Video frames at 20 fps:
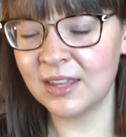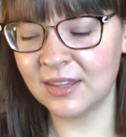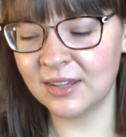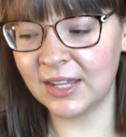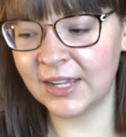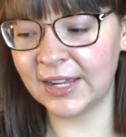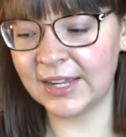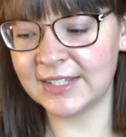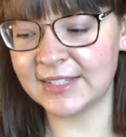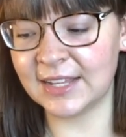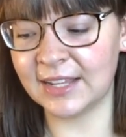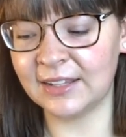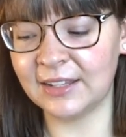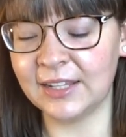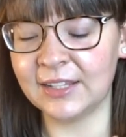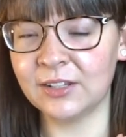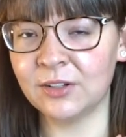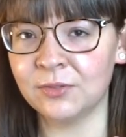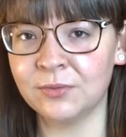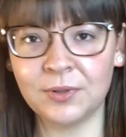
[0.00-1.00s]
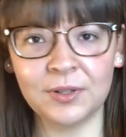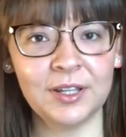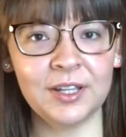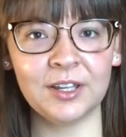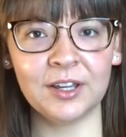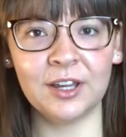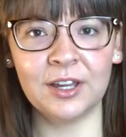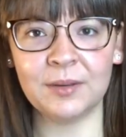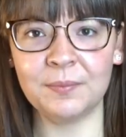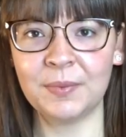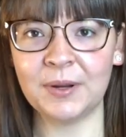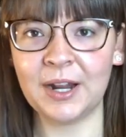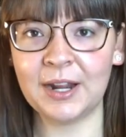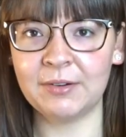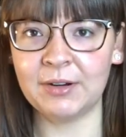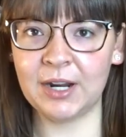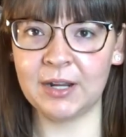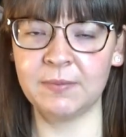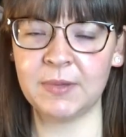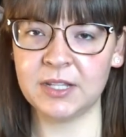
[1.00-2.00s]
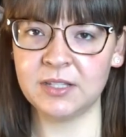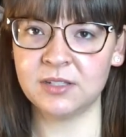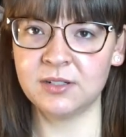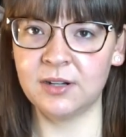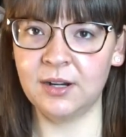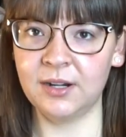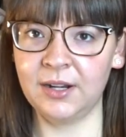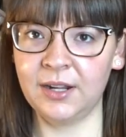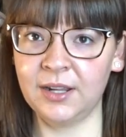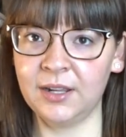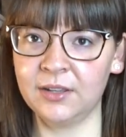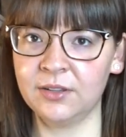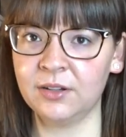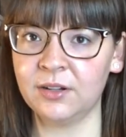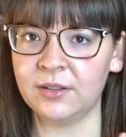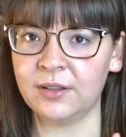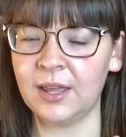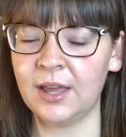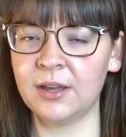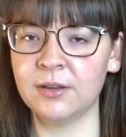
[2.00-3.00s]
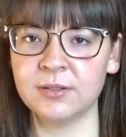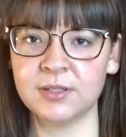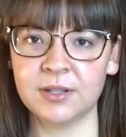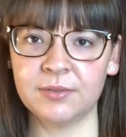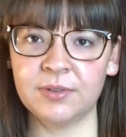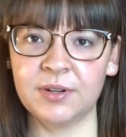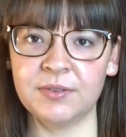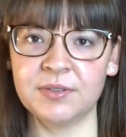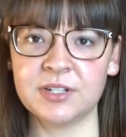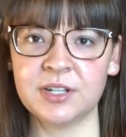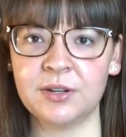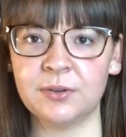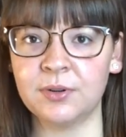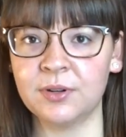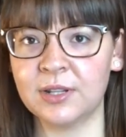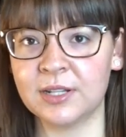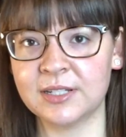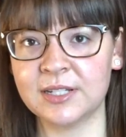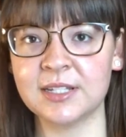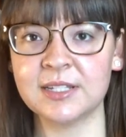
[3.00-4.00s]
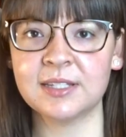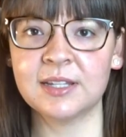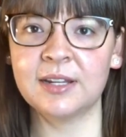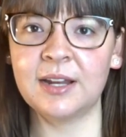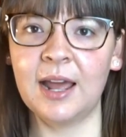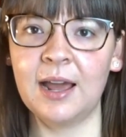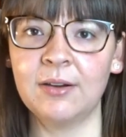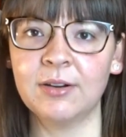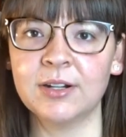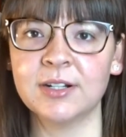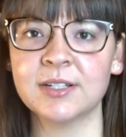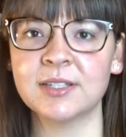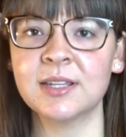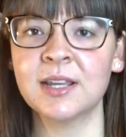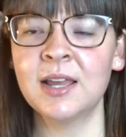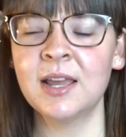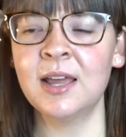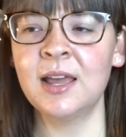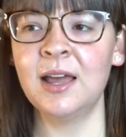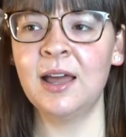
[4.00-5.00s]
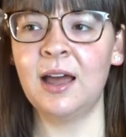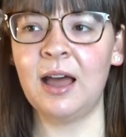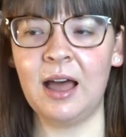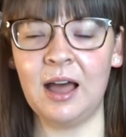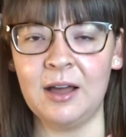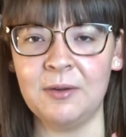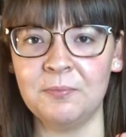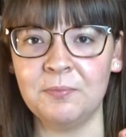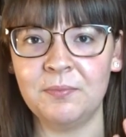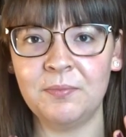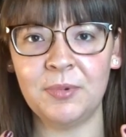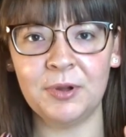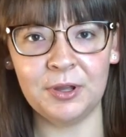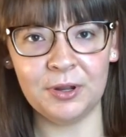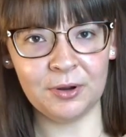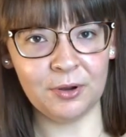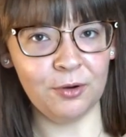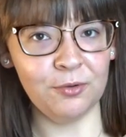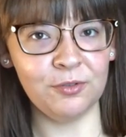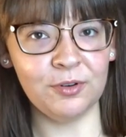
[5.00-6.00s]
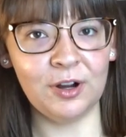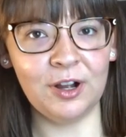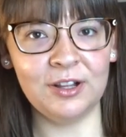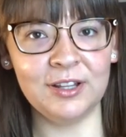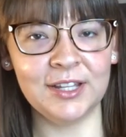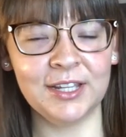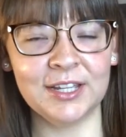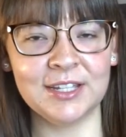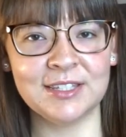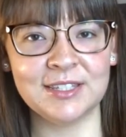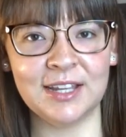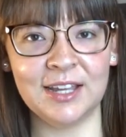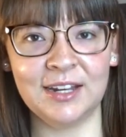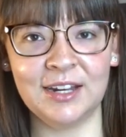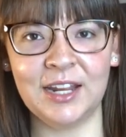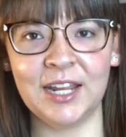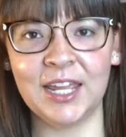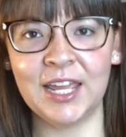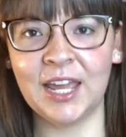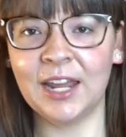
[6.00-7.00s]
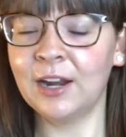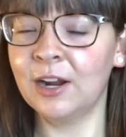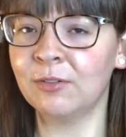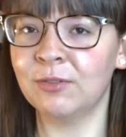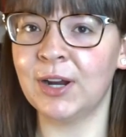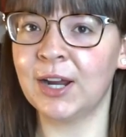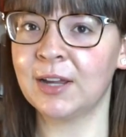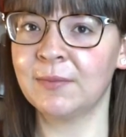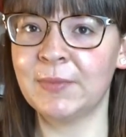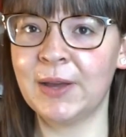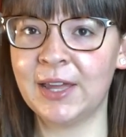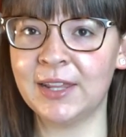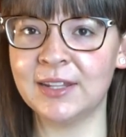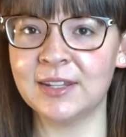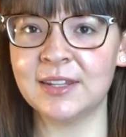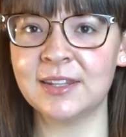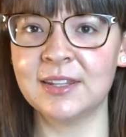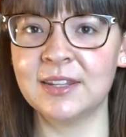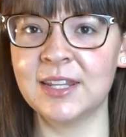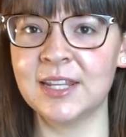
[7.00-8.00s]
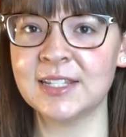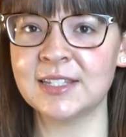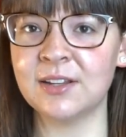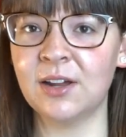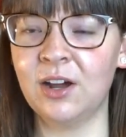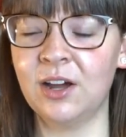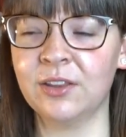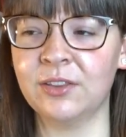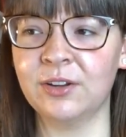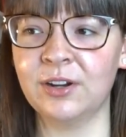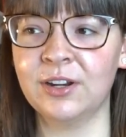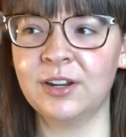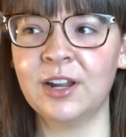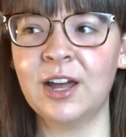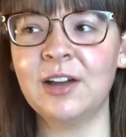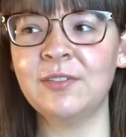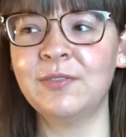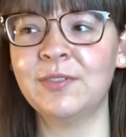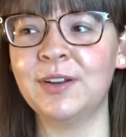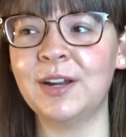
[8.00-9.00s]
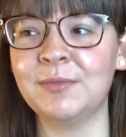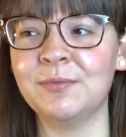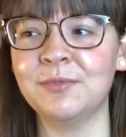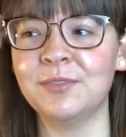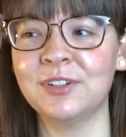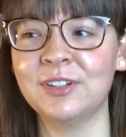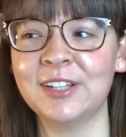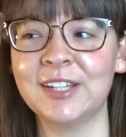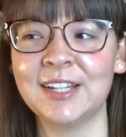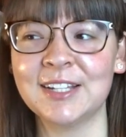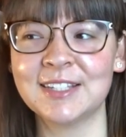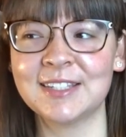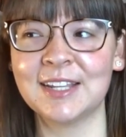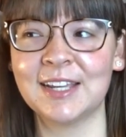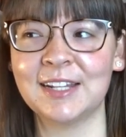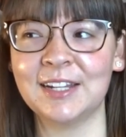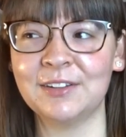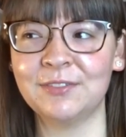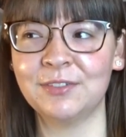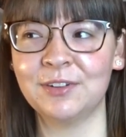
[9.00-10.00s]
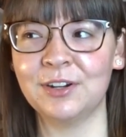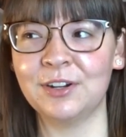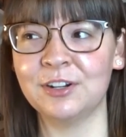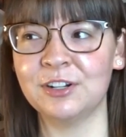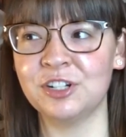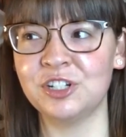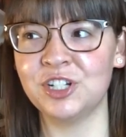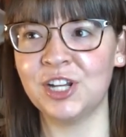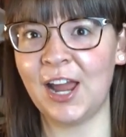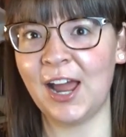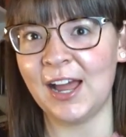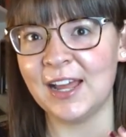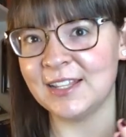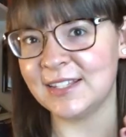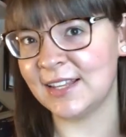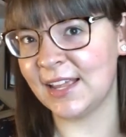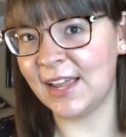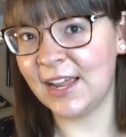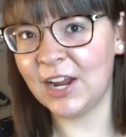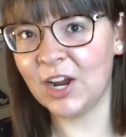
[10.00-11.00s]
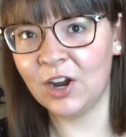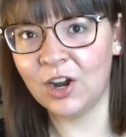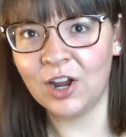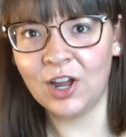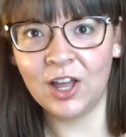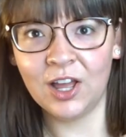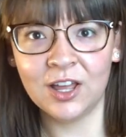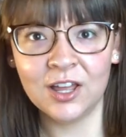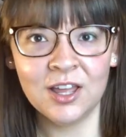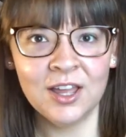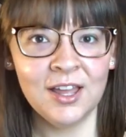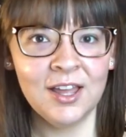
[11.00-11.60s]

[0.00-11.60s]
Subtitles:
like I said, like they're really good, but I recommend starting either The House at Riverton or The Distant Hours. But overall, like I said, I cannot recommend this author enough, but I'm really excited for her jazz era